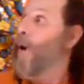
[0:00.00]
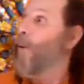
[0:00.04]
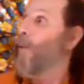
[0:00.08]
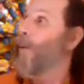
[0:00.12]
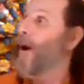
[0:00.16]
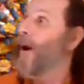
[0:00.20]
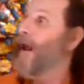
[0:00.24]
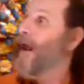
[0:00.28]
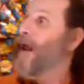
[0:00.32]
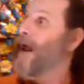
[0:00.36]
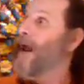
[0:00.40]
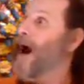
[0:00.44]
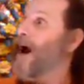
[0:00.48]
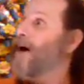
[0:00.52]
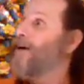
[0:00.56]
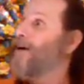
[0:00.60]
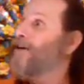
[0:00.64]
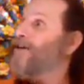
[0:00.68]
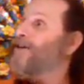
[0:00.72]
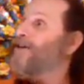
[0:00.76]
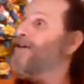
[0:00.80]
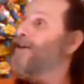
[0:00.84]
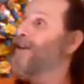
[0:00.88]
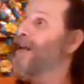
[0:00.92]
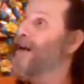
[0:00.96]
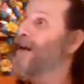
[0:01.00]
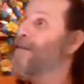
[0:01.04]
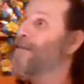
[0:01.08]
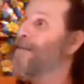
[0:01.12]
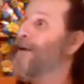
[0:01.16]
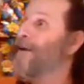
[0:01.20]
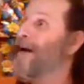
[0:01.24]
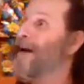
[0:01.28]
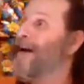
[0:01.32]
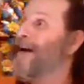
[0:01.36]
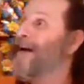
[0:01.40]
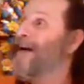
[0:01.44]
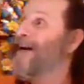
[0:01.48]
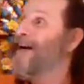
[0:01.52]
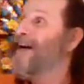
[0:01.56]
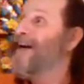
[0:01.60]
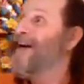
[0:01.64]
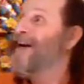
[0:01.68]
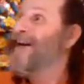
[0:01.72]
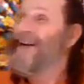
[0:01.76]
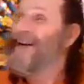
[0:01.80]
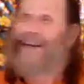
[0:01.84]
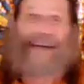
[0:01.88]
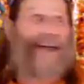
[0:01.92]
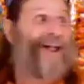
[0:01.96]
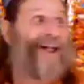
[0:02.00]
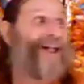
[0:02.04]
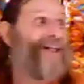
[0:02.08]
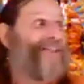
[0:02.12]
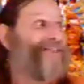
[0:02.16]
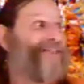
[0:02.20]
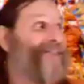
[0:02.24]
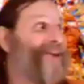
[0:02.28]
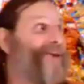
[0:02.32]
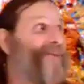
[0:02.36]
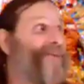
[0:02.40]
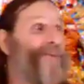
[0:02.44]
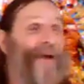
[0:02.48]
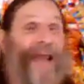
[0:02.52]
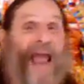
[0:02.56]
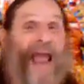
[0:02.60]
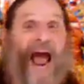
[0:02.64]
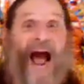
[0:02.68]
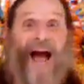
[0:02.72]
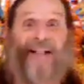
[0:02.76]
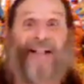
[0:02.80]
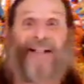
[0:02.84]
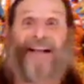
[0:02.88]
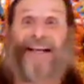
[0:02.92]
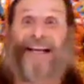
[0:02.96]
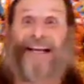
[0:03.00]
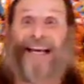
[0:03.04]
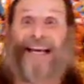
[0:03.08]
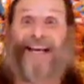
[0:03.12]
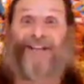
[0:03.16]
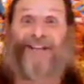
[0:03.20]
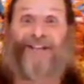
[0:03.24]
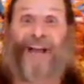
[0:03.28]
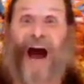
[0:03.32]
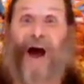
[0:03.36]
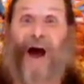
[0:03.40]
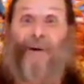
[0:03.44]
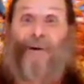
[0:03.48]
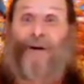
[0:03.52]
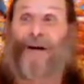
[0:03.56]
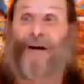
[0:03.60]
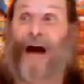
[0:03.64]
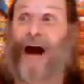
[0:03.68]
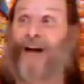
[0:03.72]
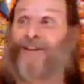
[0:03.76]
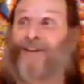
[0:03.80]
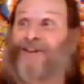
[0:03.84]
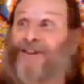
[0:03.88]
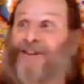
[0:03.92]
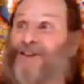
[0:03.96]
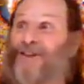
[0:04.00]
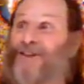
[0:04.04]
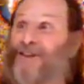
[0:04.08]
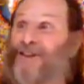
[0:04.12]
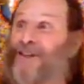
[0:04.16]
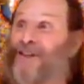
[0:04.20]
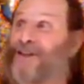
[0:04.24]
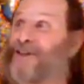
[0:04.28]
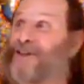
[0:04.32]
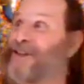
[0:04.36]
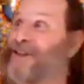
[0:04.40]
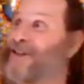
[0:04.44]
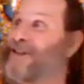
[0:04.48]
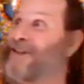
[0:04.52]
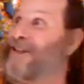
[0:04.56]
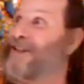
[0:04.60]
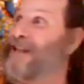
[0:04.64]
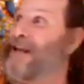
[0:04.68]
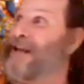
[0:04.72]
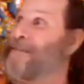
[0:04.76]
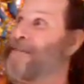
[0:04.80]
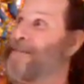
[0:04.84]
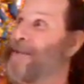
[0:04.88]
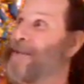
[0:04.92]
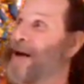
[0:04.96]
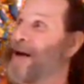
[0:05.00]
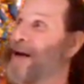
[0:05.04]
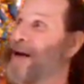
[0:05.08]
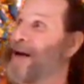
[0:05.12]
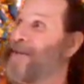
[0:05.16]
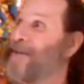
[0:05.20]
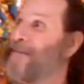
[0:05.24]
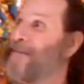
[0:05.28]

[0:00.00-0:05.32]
We are sleeping. The reality is our consciousness is sleeping.